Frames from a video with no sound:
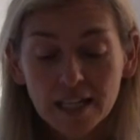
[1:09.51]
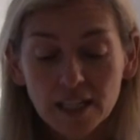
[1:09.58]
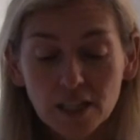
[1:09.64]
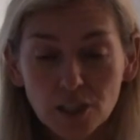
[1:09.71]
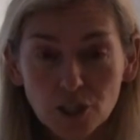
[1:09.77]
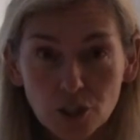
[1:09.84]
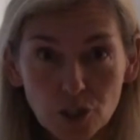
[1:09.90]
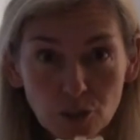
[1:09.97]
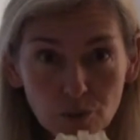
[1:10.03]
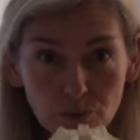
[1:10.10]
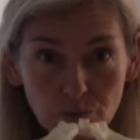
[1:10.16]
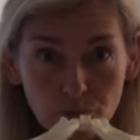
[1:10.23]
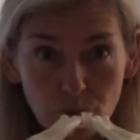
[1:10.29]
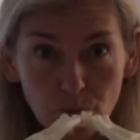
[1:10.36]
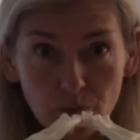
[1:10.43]

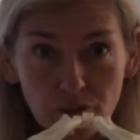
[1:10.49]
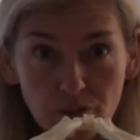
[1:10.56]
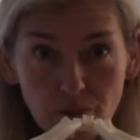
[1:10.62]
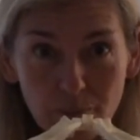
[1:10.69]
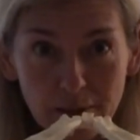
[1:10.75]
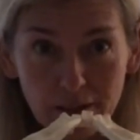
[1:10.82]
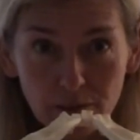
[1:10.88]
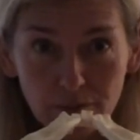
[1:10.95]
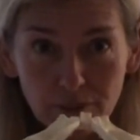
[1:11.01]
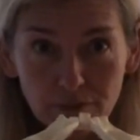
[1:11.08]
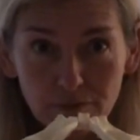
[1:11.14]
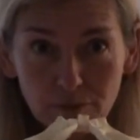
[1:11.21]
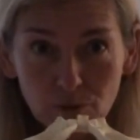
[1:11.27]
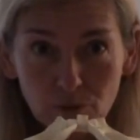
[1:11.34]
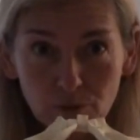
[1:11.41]
issues with the pelvic
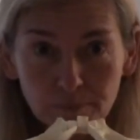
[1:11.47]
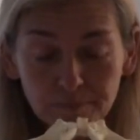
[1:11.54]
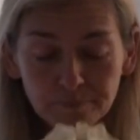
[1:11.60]
floor.